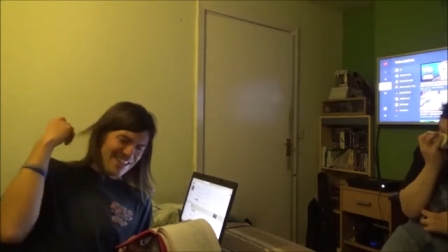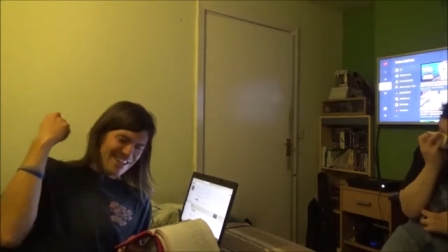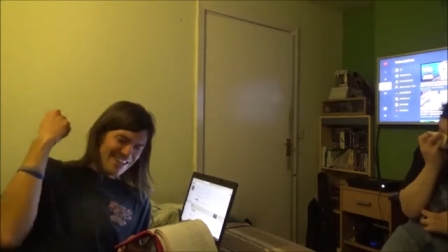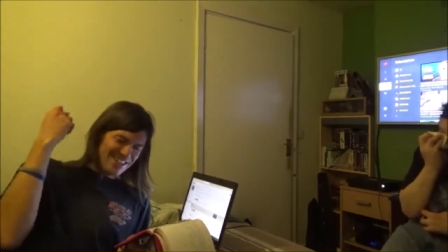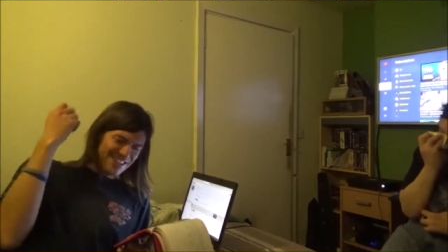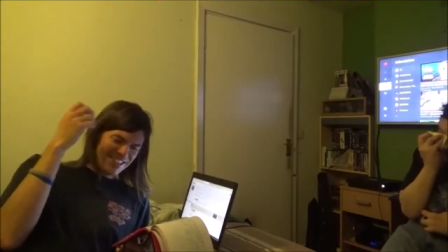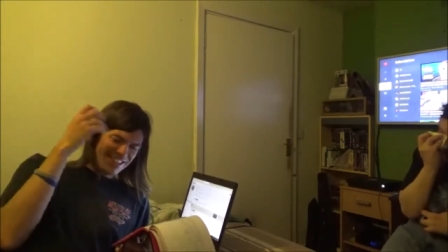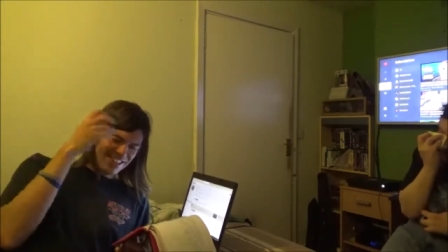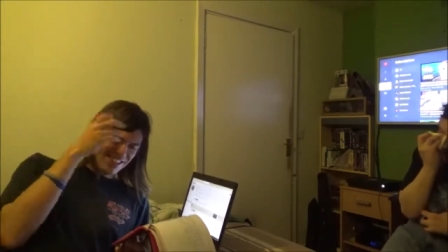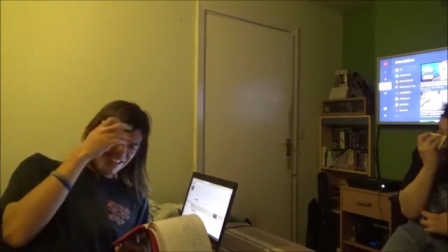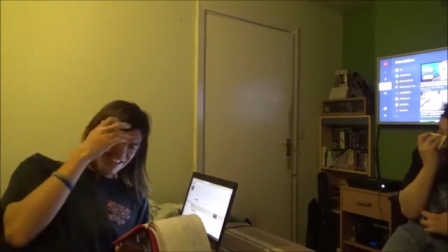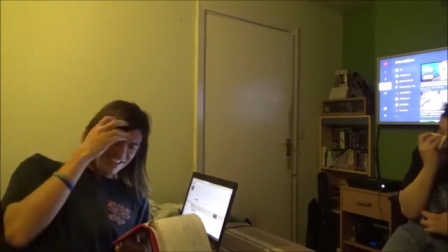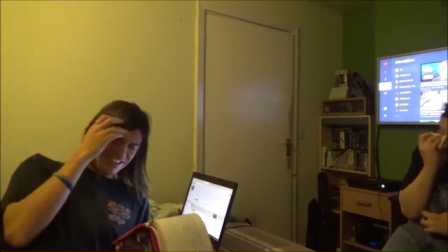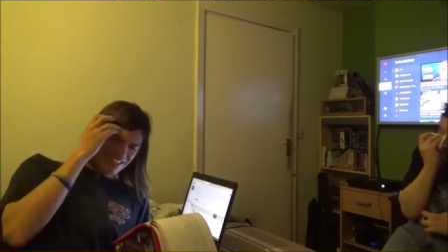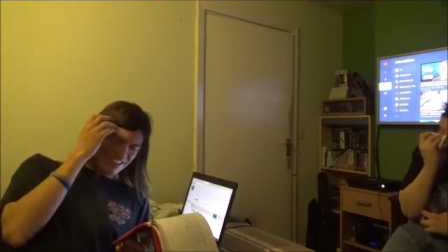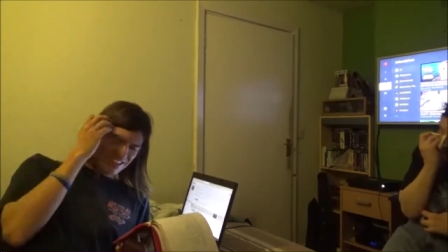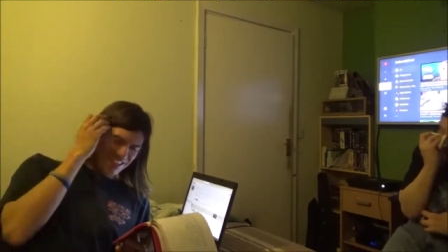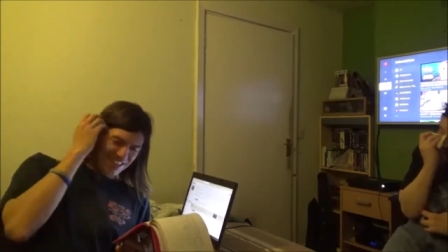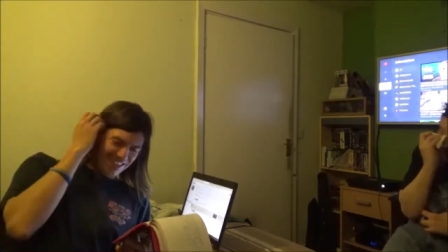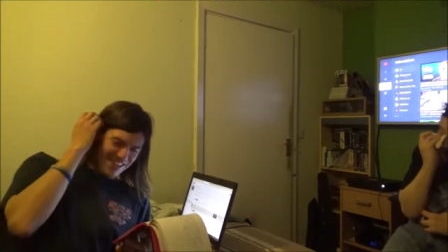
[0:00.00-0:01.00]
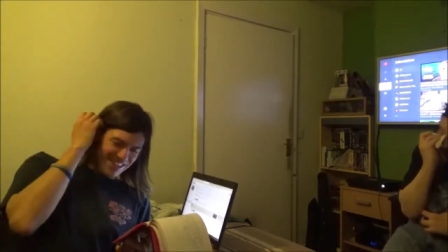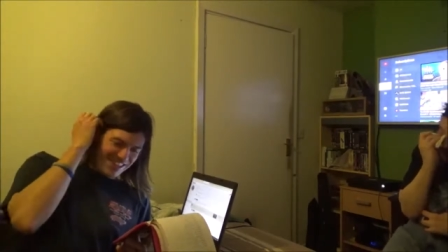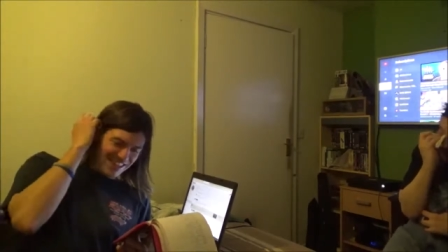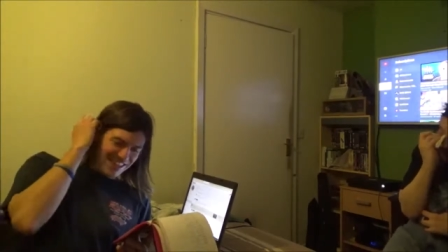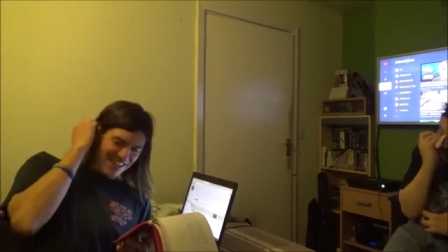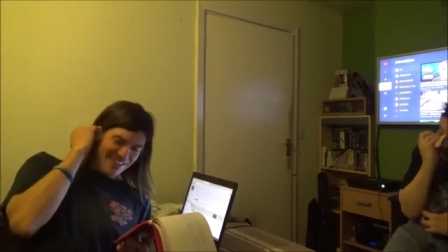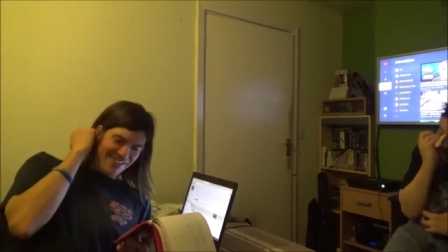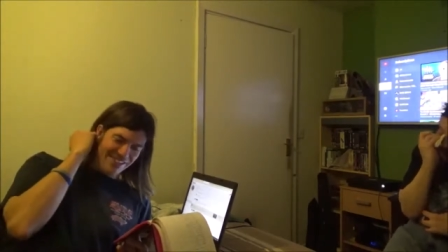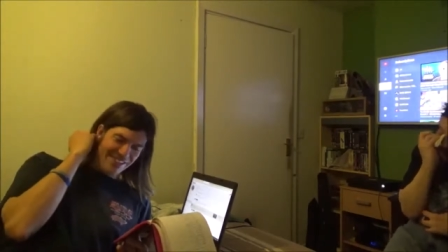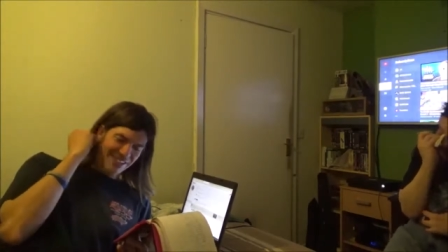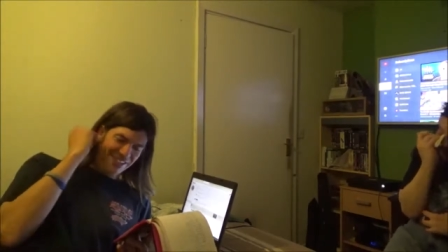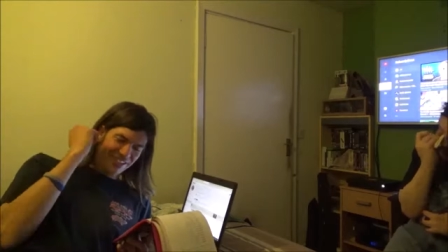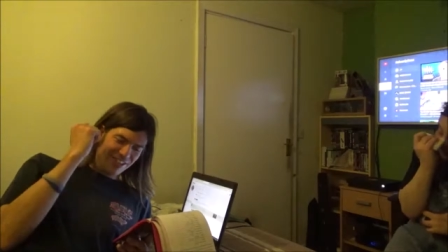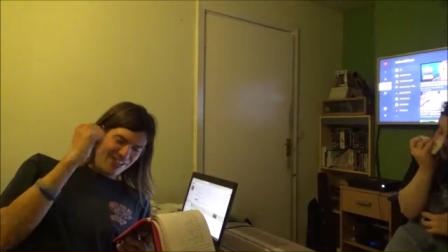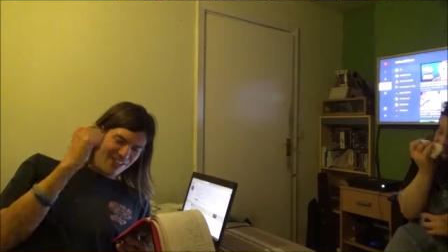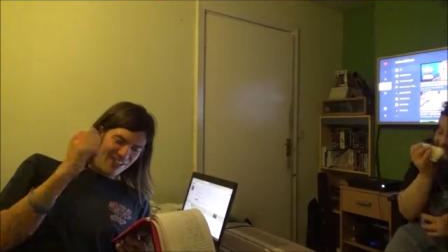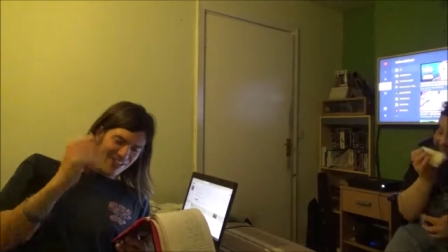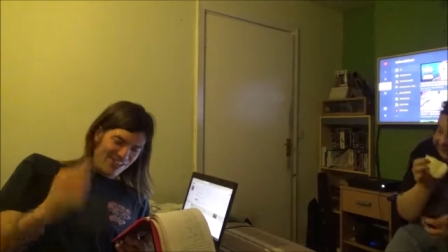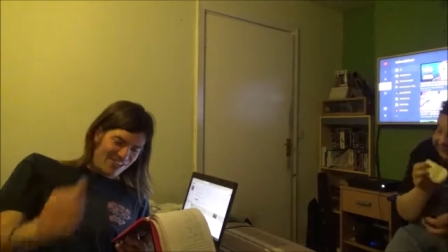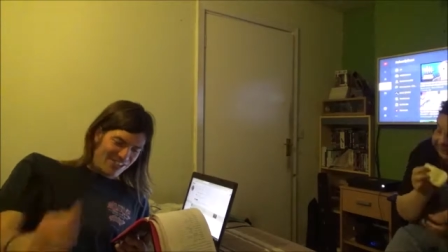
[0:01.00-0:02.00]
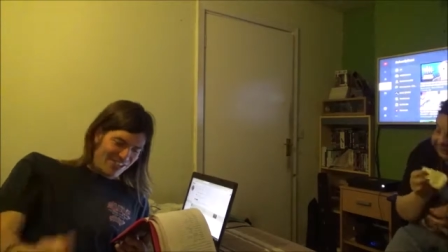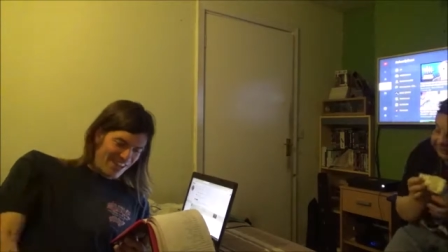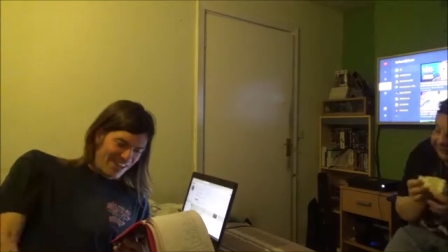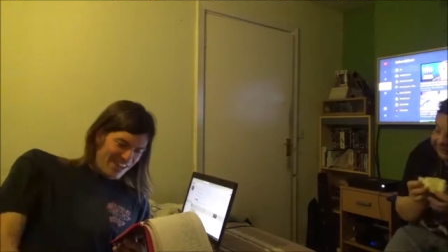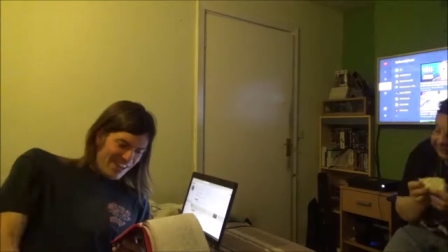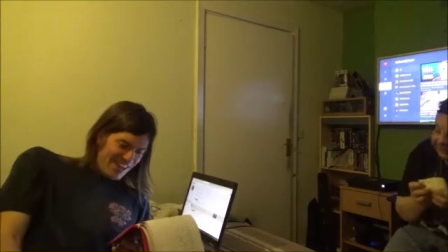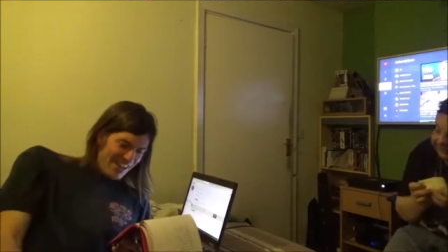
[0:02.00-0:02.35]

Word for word: scented candles